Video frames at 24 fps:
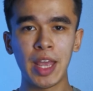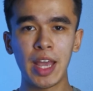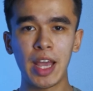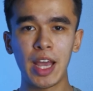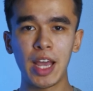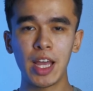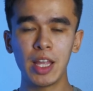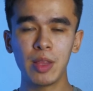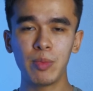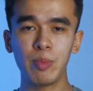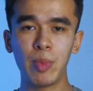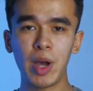
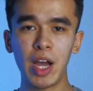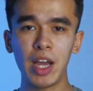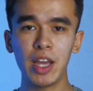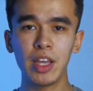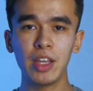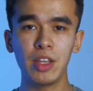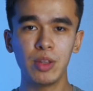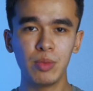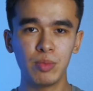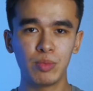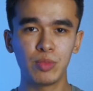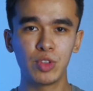And
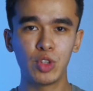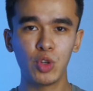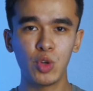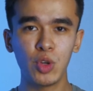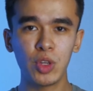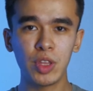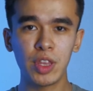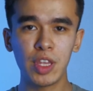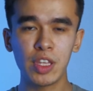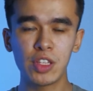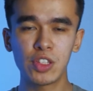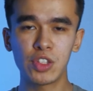by
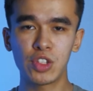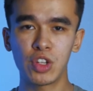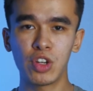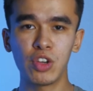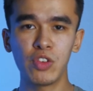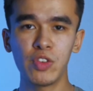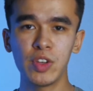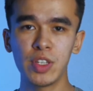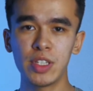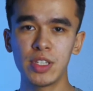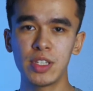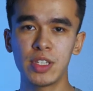doing this
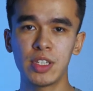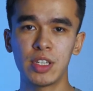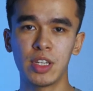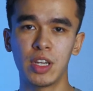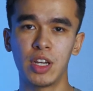service,